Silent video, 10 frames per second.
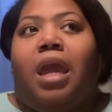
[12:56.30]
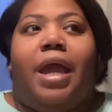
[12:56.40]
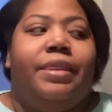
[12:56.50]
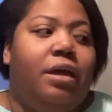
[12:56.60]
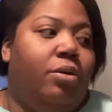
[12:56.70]

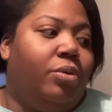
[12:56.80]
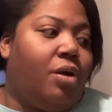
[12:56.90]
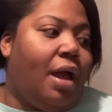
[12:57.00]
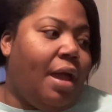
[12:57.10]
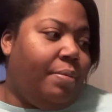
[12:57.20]
And then
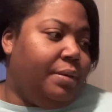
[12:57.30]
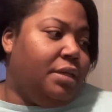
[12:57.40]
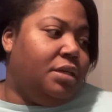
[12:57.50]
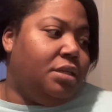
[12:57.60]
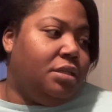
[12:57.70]
what'll happen
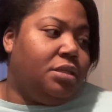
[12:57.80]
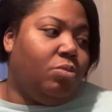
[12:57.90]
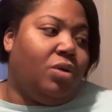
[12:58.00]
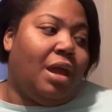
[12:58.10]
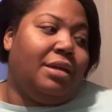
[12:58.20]
is
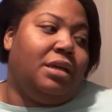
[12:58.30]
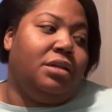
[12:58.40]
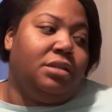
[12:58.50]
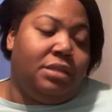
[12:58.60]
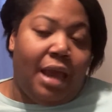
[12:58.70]
when I
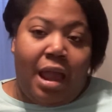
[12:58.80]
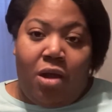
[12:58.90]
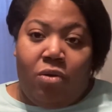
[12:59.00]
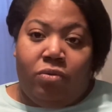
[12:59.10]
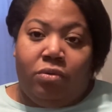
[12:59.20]
get
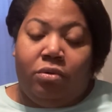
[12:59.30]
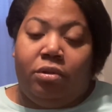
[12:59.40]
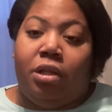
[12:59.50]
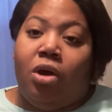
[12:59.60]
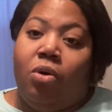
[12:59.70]
down
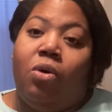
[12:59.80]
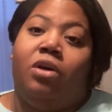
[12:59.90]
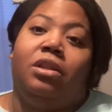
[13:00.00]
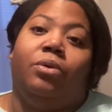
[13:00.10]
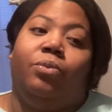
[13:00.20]
low on